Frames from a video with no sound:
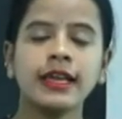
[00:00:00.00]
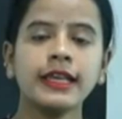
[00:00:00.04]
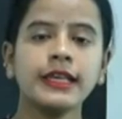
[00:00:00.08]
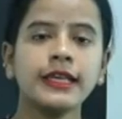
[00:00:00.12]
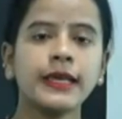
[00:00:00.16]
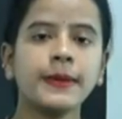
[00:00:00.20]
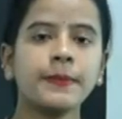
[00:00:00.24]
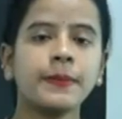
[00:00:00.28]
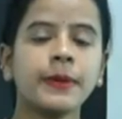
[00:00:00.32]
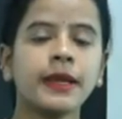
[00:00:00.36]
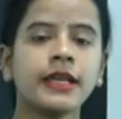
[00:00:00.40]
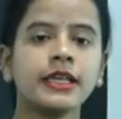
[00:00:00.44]

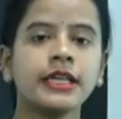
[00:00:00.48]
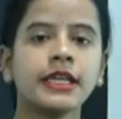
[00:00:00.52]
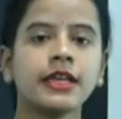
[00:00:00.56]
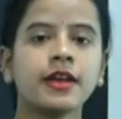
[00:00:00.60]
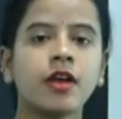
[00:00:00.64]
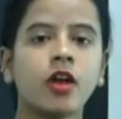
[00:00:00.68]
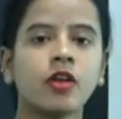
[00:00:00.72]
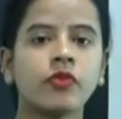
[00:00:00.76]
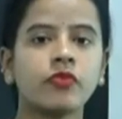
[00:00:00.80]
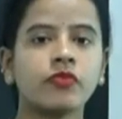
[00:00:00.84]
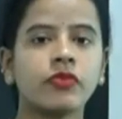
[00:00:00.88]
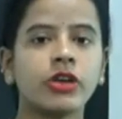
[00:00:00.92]
If any
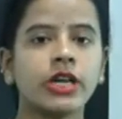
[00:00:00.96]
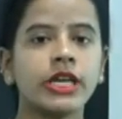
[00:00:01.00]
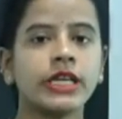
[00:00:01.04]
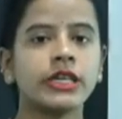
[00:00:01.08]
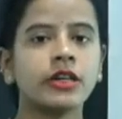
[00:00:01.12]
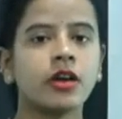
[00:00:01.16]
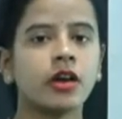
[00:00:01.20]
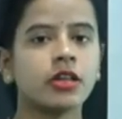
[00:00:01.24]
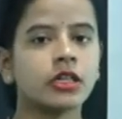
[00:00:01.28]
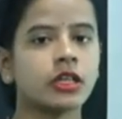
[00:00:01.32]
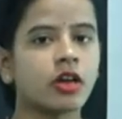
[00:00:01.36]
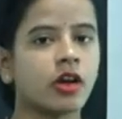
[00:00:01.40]

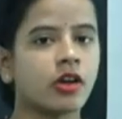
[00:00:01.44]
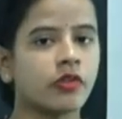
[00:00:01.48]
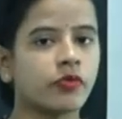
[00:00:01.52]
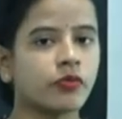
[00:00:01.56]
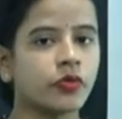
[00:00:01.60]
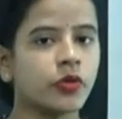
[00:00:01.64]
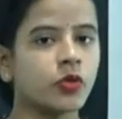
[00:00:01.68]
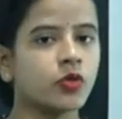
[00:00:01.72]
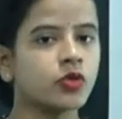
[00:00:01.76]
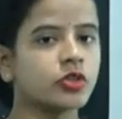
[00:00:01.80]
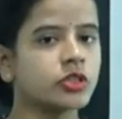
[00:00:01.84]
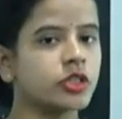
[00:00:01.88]
conflict or
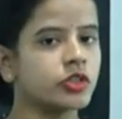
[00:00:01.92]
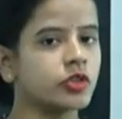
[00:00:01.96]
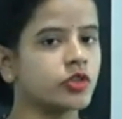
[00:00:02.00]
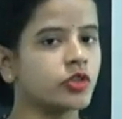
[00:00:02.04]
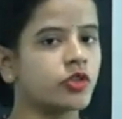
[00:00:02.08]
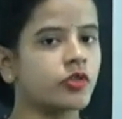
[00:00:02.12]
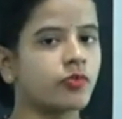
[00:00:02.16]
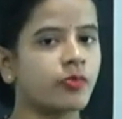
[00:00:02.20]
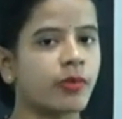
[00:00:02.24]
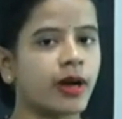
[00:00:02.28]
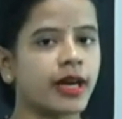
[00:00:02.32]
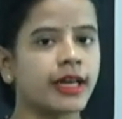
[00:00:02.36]
confuse in
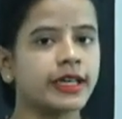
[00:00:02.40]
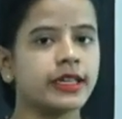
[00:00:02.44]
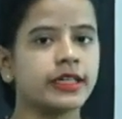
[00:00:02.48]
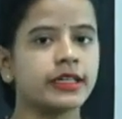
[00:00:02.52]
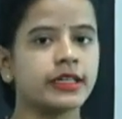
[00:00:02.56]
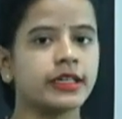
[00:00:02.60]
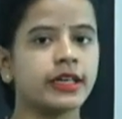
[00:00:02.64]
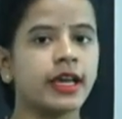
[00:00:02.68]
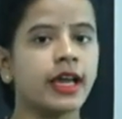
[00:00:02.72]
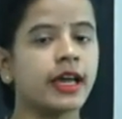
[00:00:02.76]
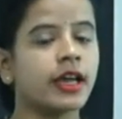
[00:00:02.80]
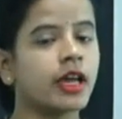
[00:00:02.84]
your
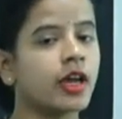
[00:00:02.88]
mind